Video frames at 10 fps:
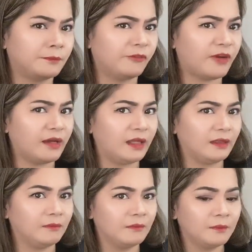
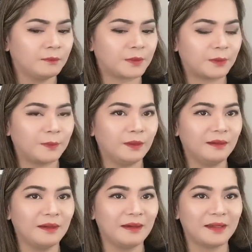violet, purple.
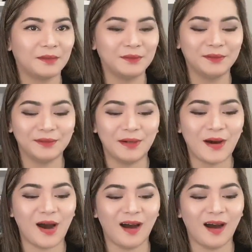I don't know.